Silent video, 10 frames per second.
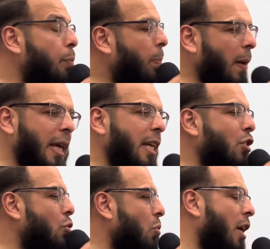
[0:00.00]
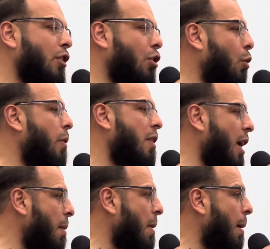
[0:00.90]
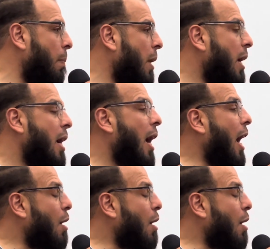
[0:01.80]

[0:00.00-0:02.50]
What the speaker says: please do not go with the imam. I